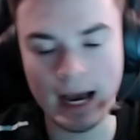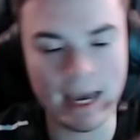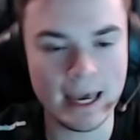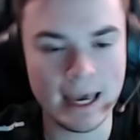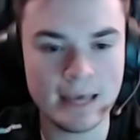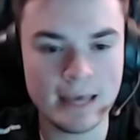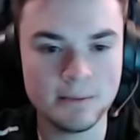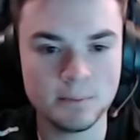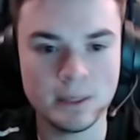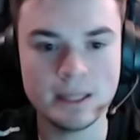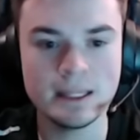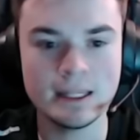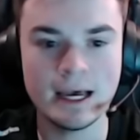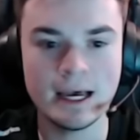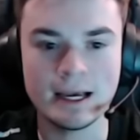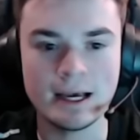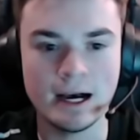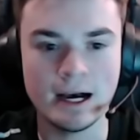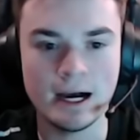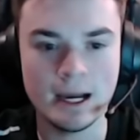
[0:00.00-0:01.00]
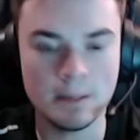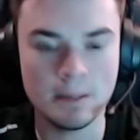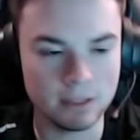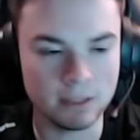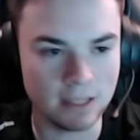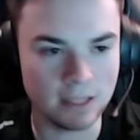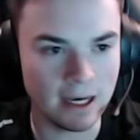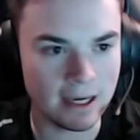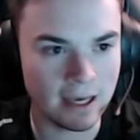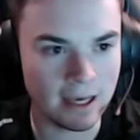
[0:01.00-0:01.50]
I hate being that guy,
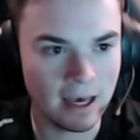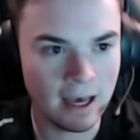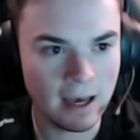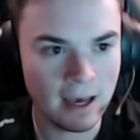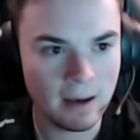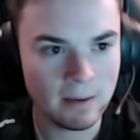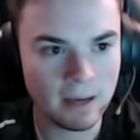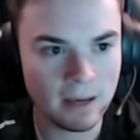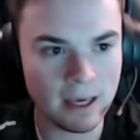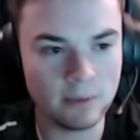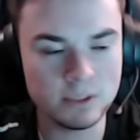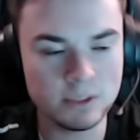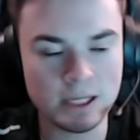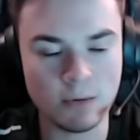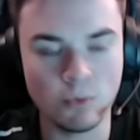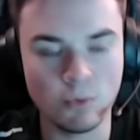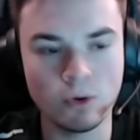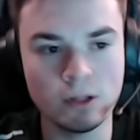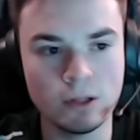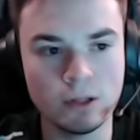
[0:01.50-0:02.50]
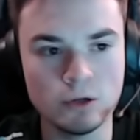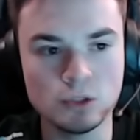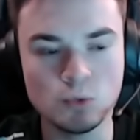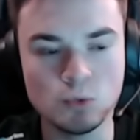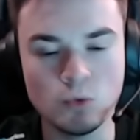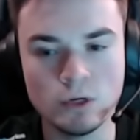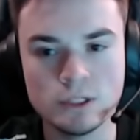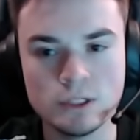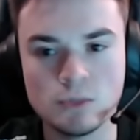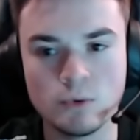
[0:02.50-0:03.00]
but like it was like one of
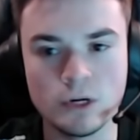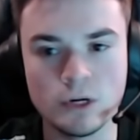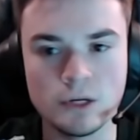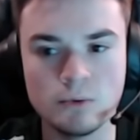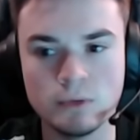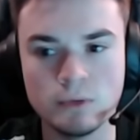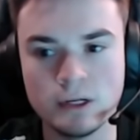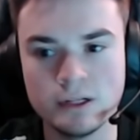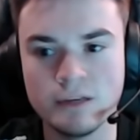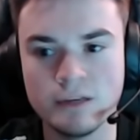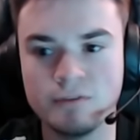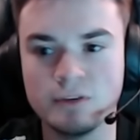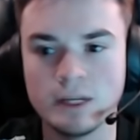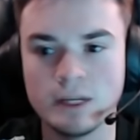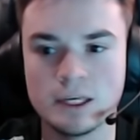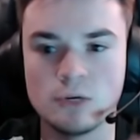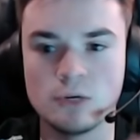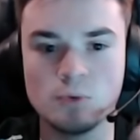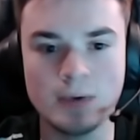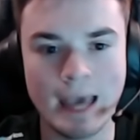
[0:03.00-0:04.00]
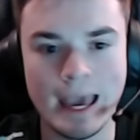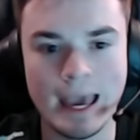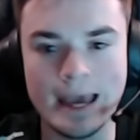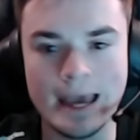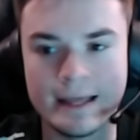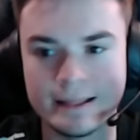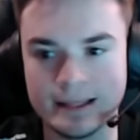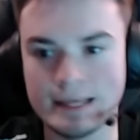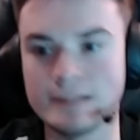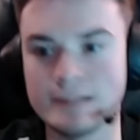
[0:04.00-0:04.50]
those ones where you literally feel like you
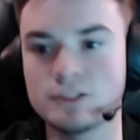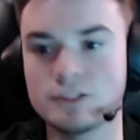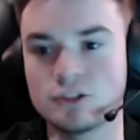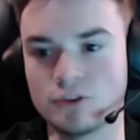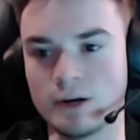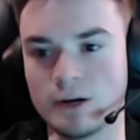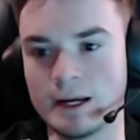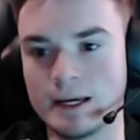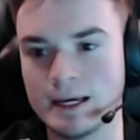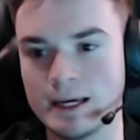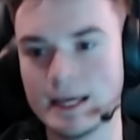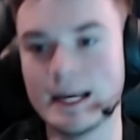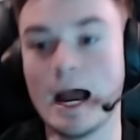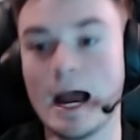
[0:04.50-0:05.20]
can't think straight.